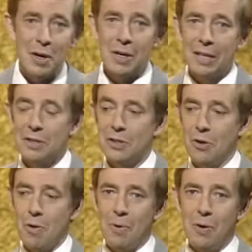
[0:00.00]
we look at the
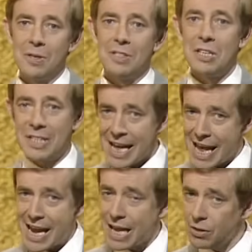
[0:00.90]
scoreboard
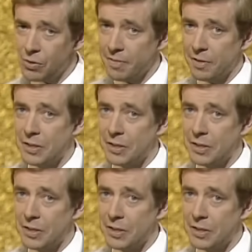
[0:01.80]
today, and only for